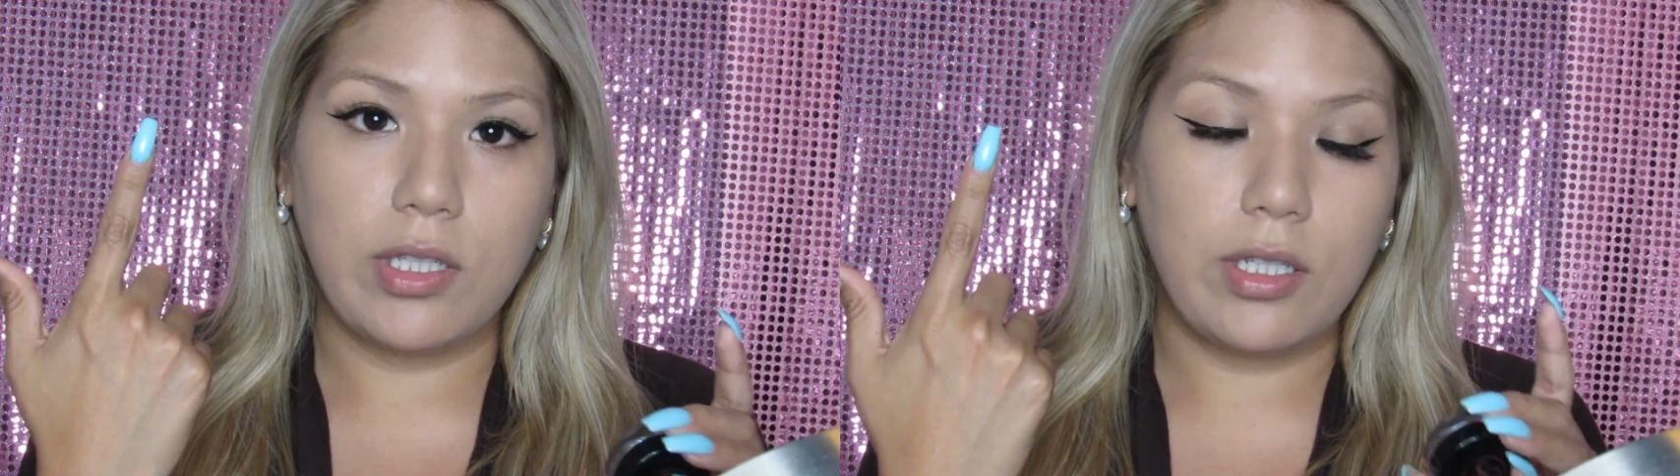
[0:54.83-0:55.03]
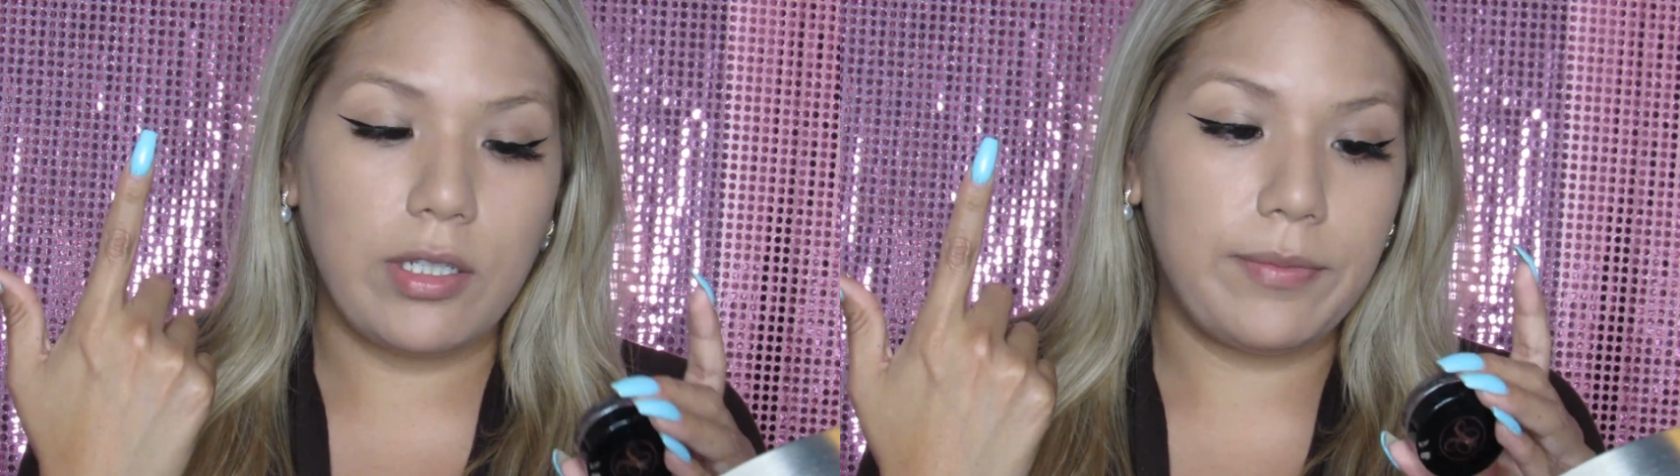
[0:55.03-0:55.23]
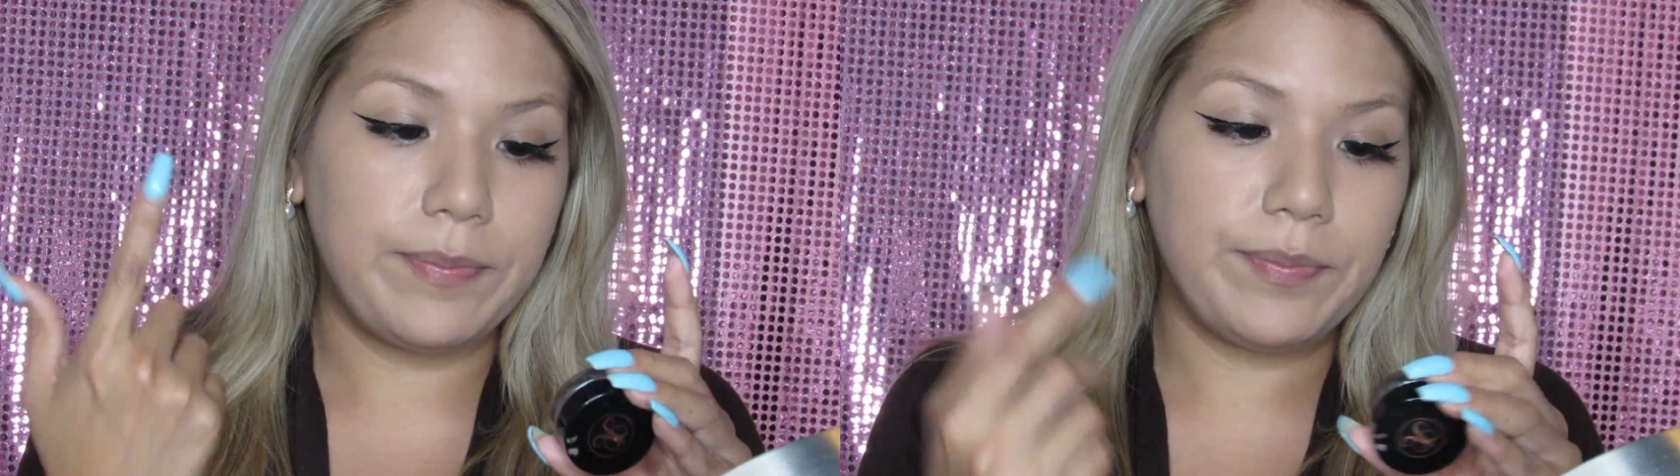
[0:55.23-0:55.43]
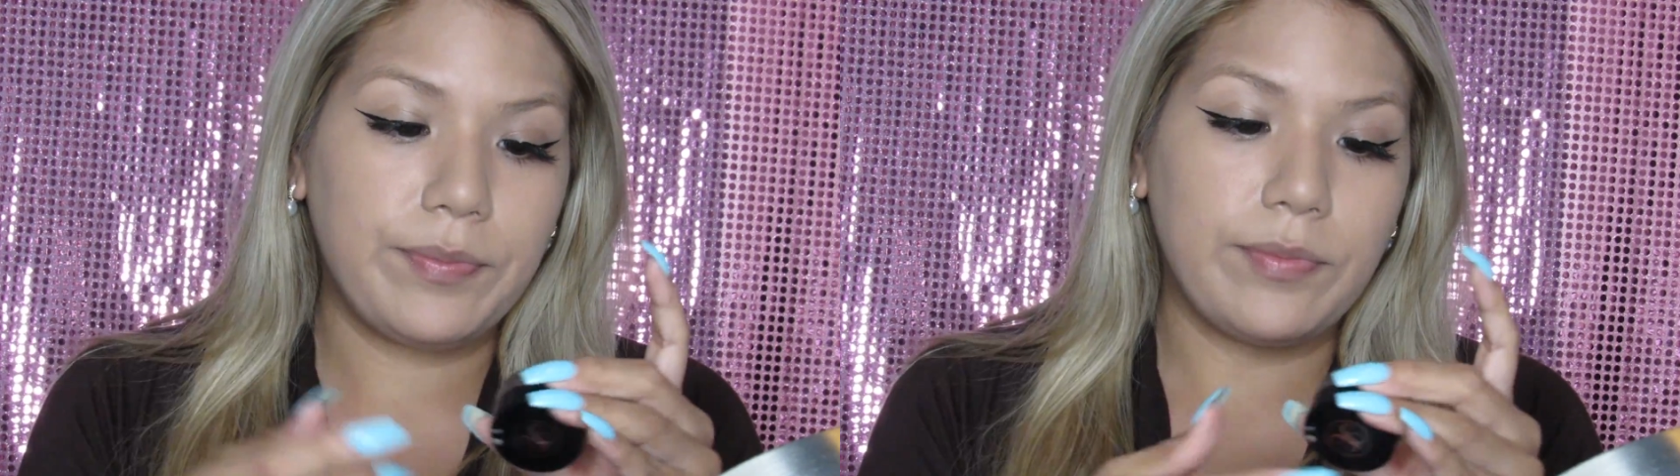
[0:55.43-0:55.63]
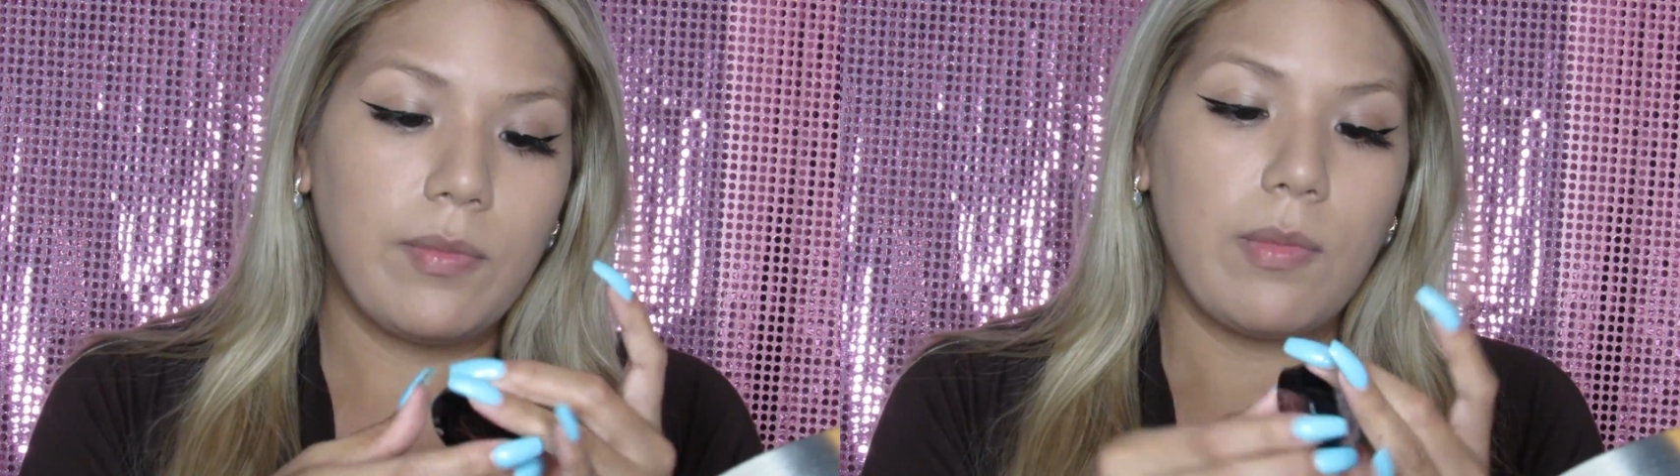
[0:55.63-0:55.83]
I'm going to be
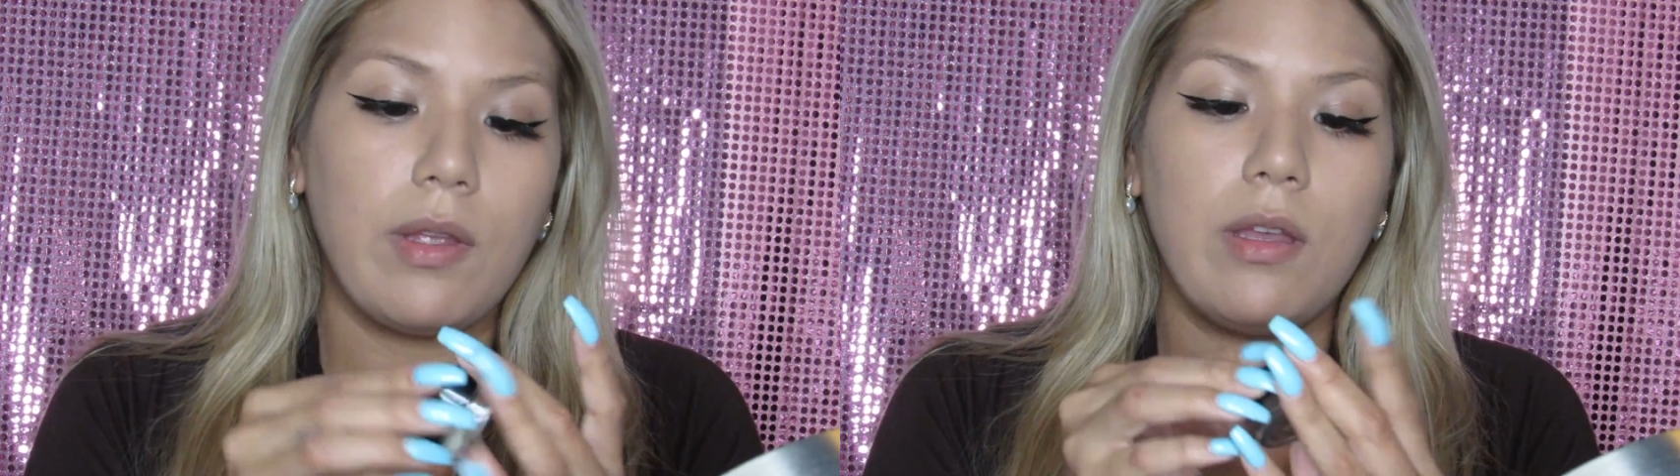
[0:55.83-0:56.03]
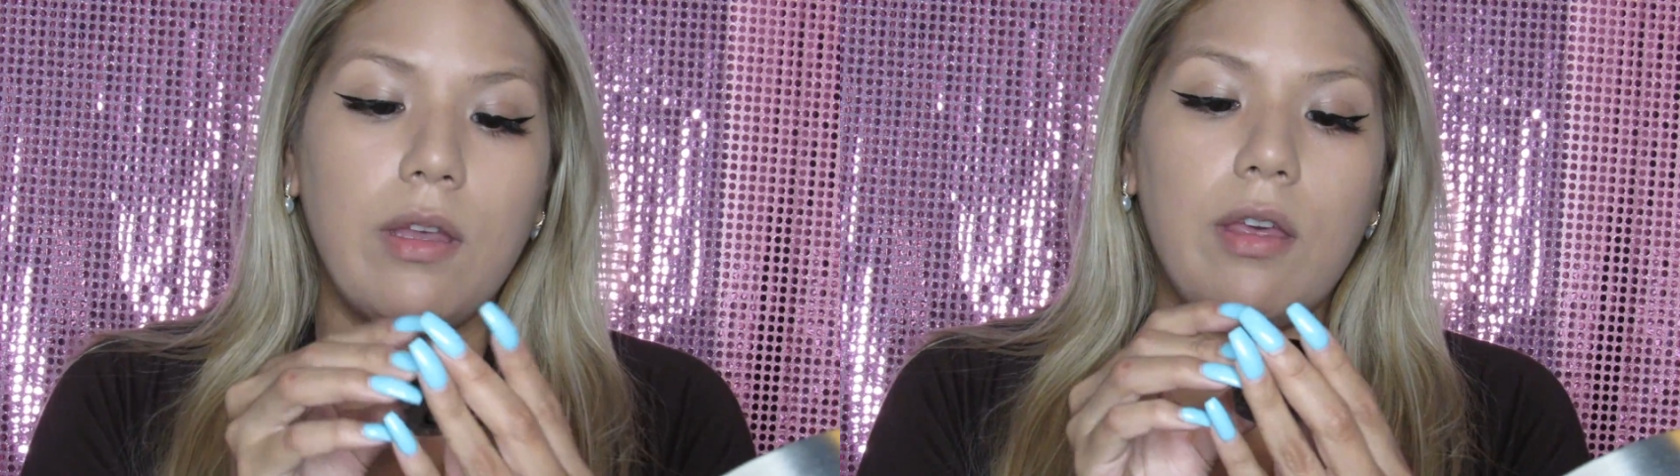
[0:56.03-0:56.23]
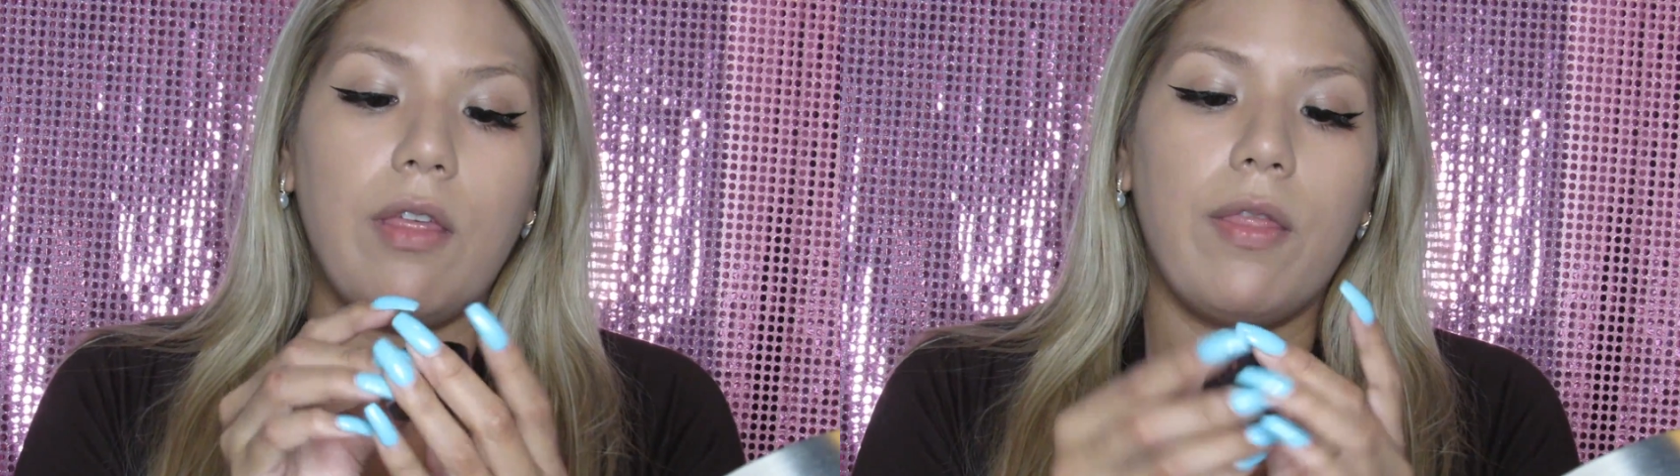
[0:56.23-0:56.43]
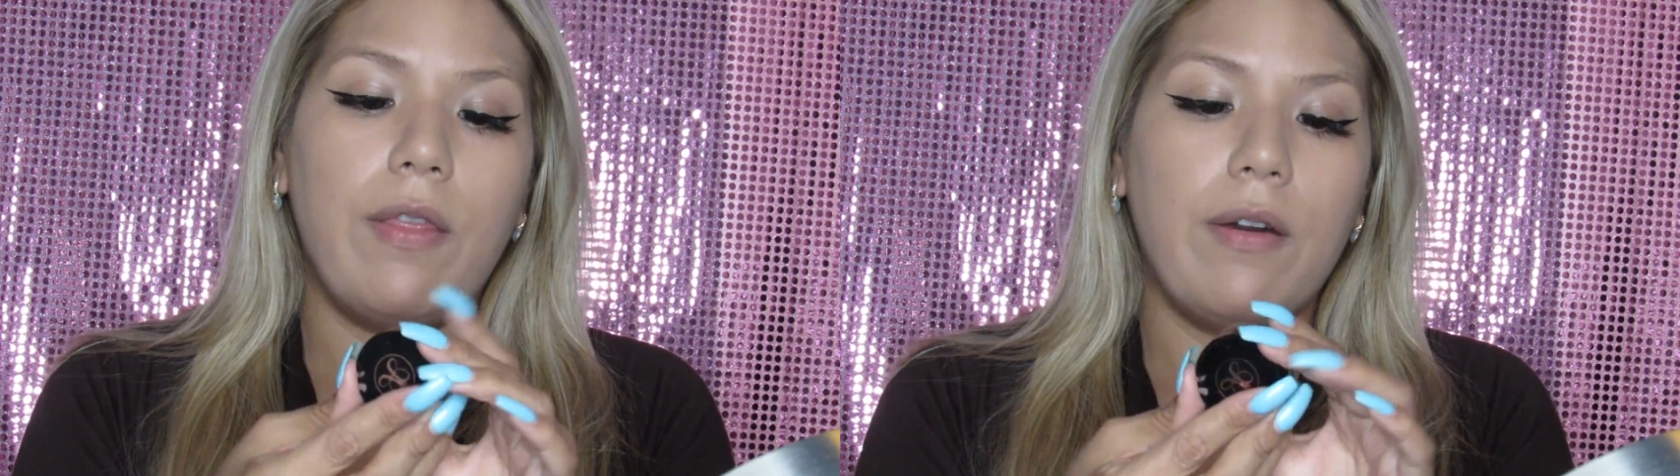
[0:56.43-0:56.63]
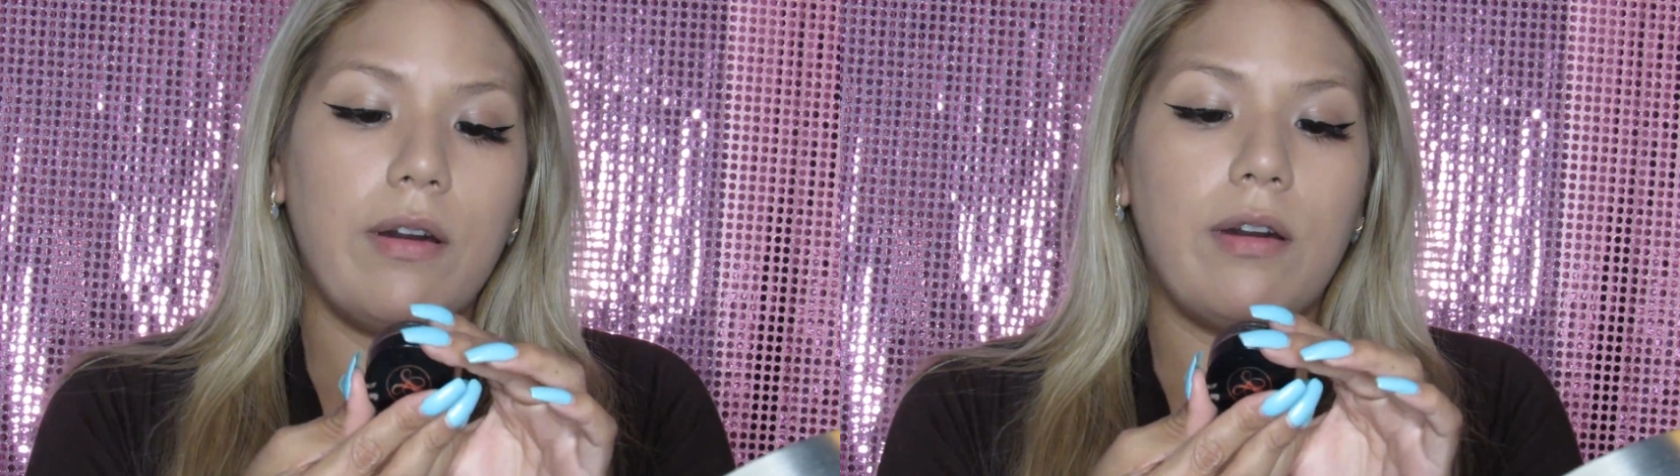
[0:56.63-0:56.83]
using the Anastasia